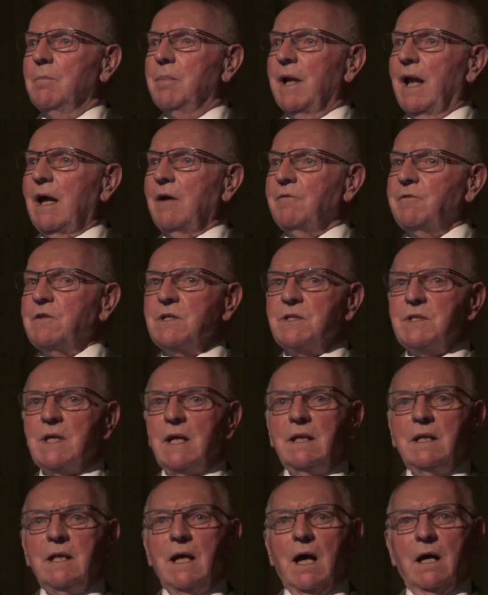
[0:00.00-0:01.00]
But I have to
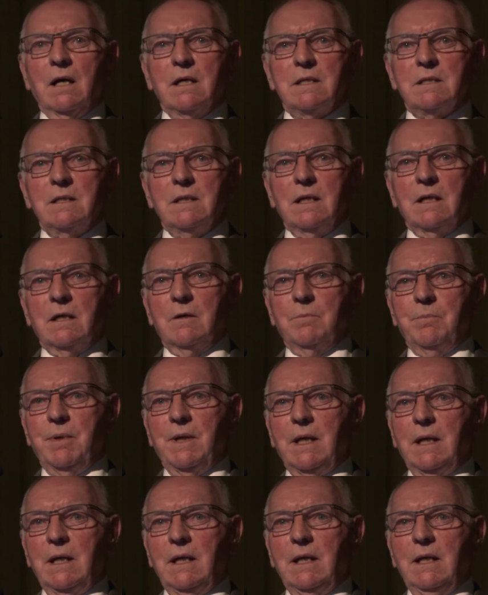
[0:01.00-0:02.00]
say the
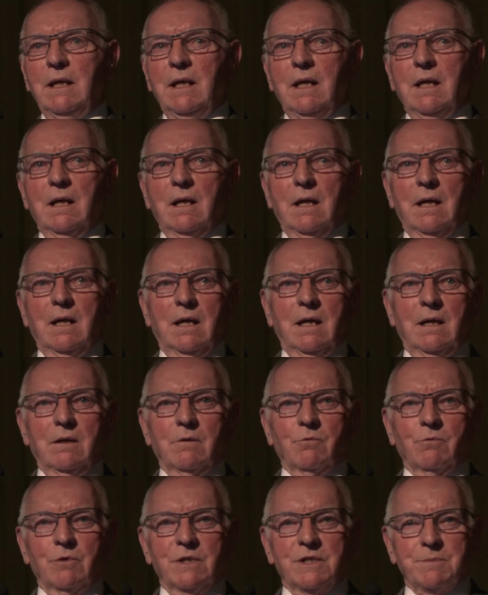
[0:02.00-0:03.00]
ICRP
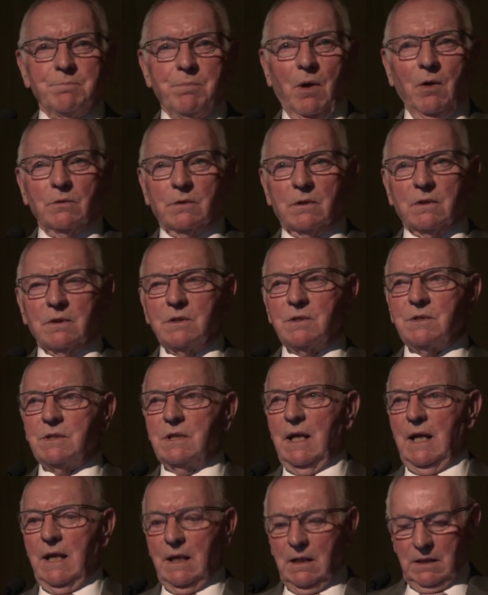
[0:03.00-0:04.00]
response
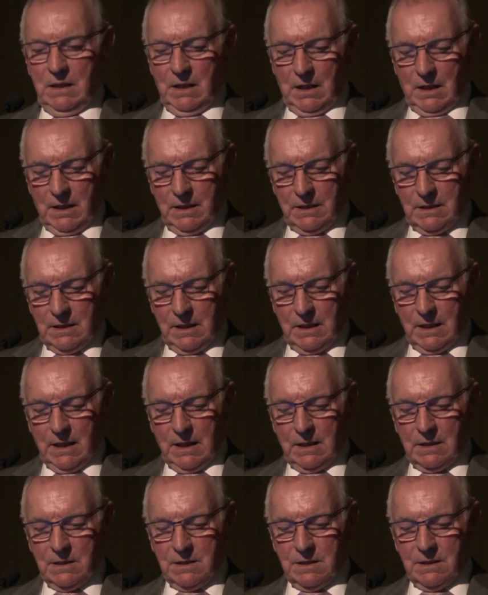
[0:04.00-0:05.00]
in the
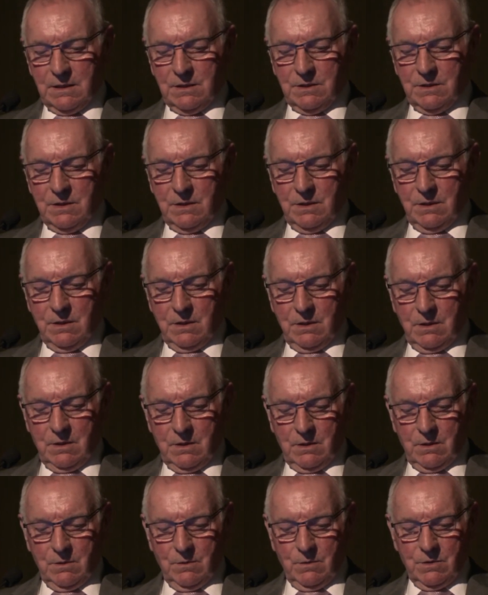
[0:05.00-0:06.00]
1980s
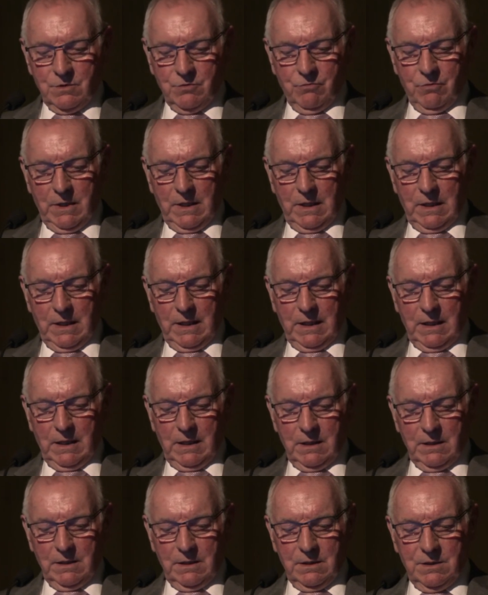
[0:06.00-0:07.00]
was
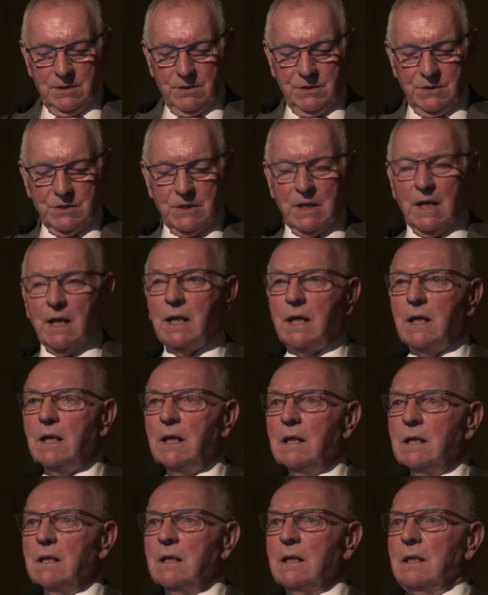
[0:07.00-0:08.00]
really to say,